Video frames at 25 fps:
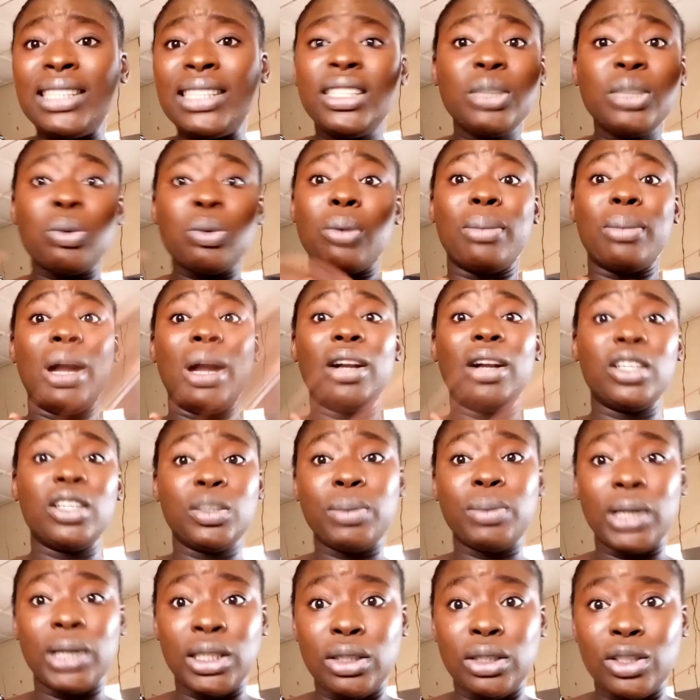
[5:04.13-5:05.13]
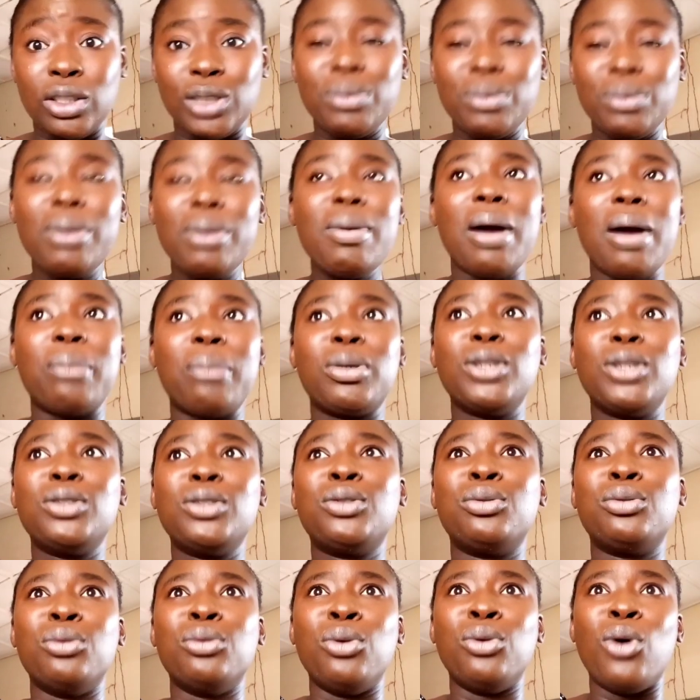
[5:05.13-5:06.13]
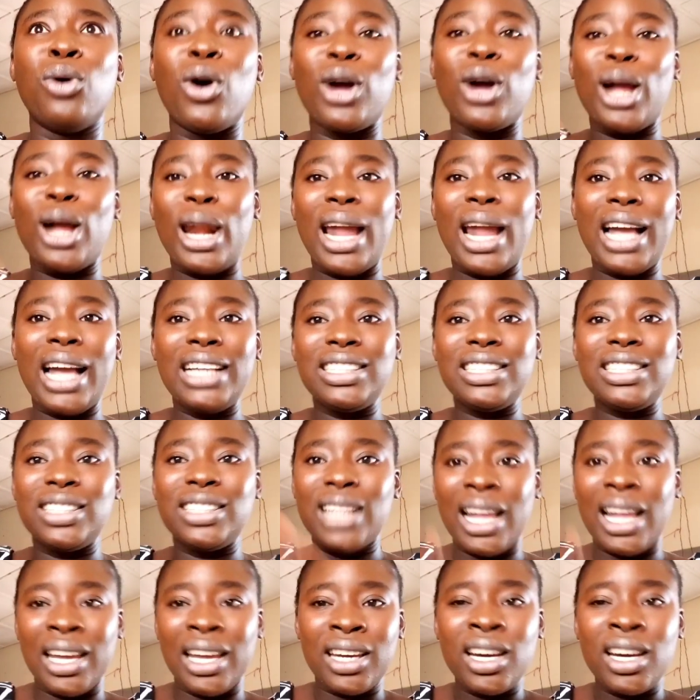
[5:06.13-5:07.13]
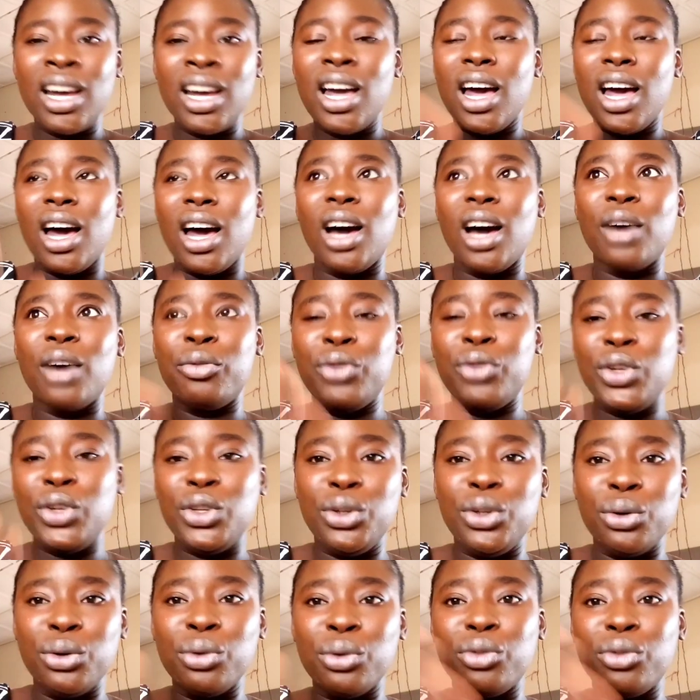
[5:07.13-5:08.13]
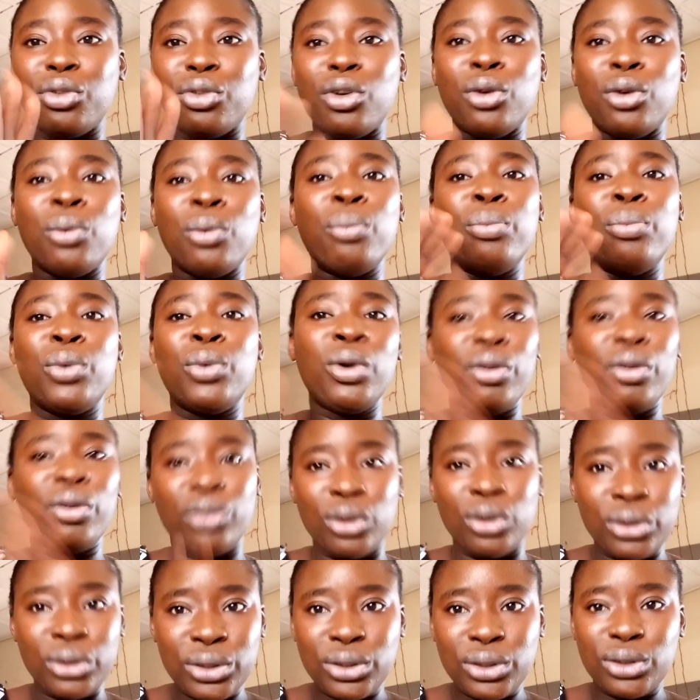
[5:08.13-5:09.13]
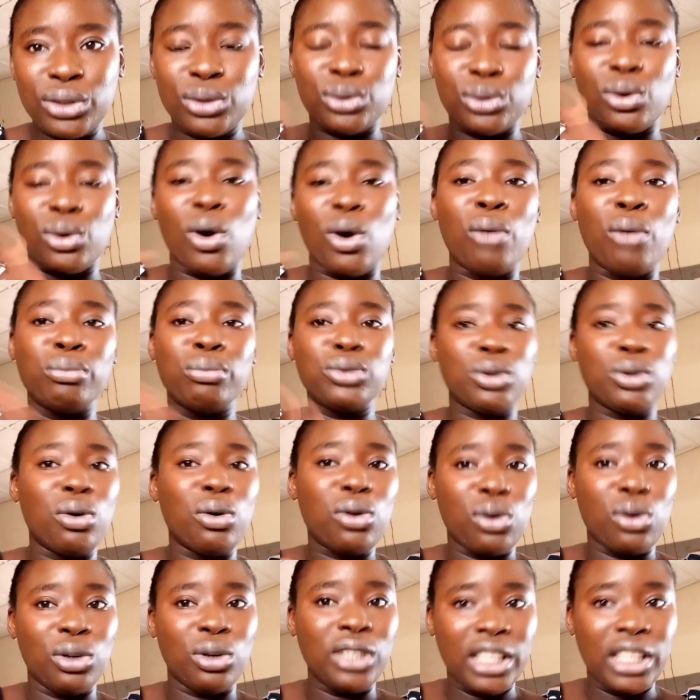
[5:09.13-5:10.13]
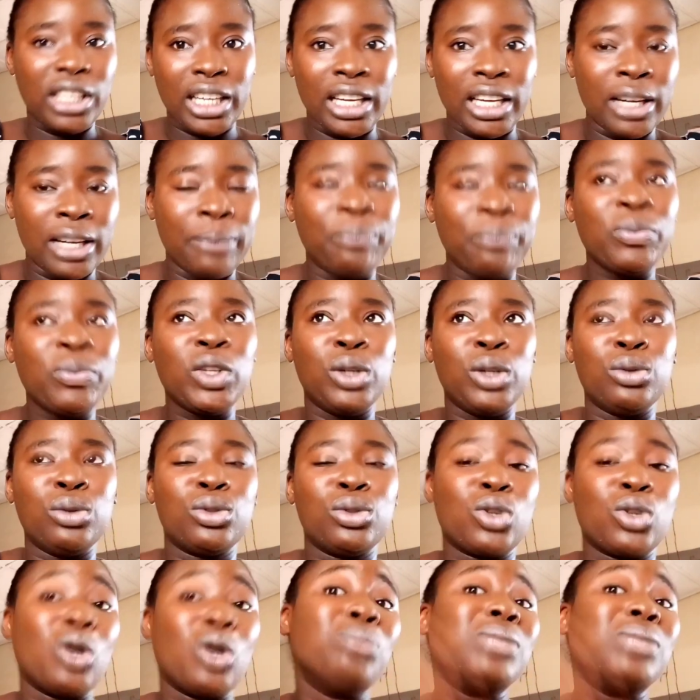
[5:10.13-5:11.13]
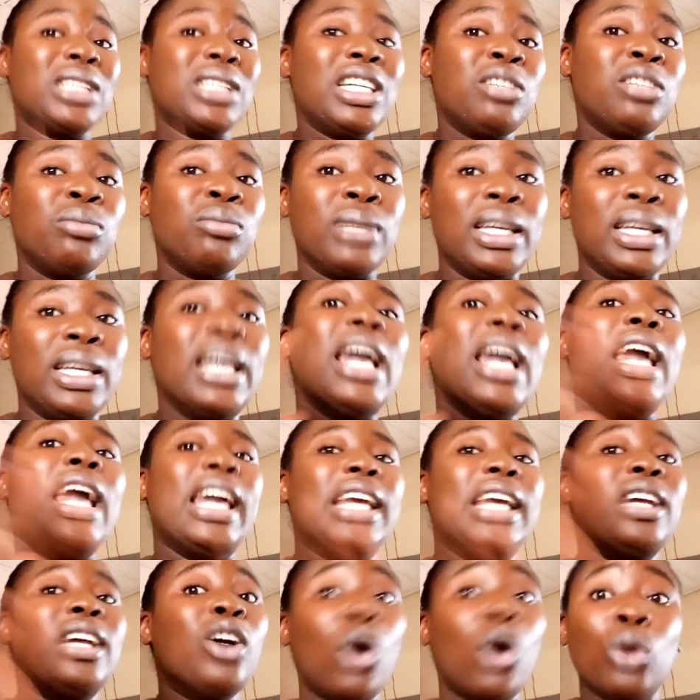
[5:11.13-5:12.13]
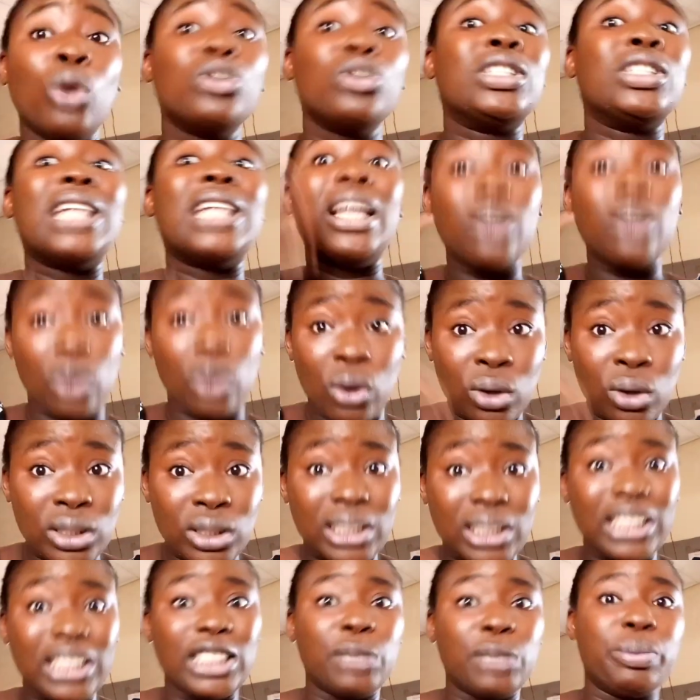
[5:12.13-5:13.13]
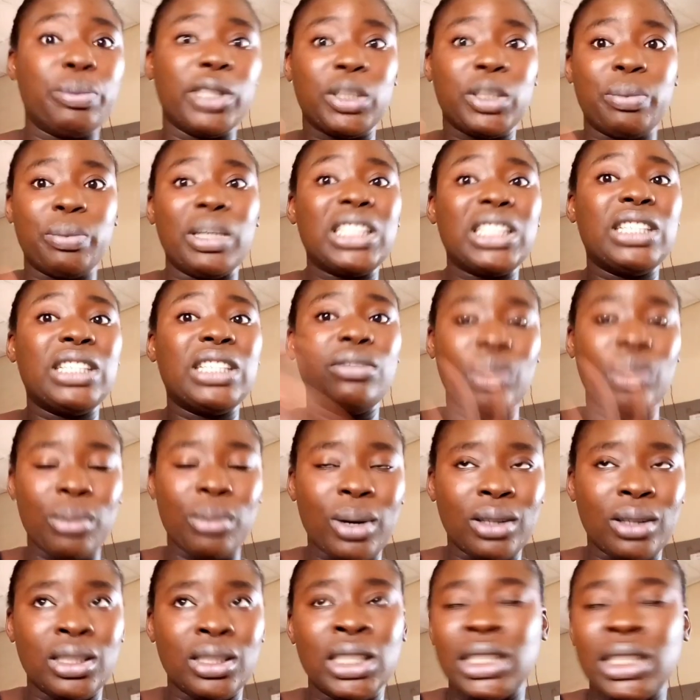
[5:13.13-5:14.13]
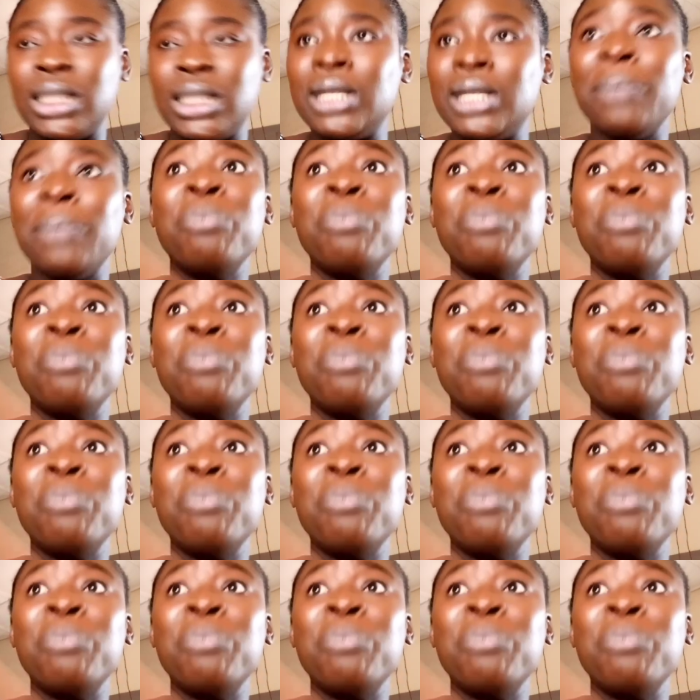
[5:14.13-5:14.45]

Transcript: this is what my husband does. Maybe I'm going to organize like a video for both of us to come talk on him, to come tell me or tell us his perspective about this.